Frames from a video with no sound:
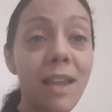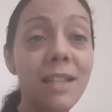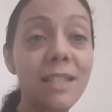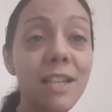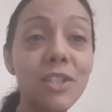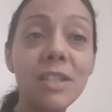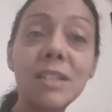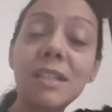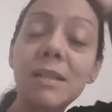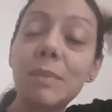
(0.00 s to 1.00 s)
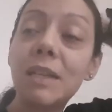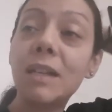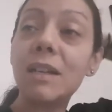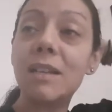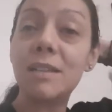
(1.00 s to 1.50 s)
intentions in,
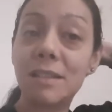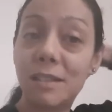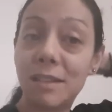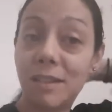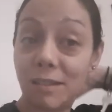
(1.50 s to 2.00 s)
because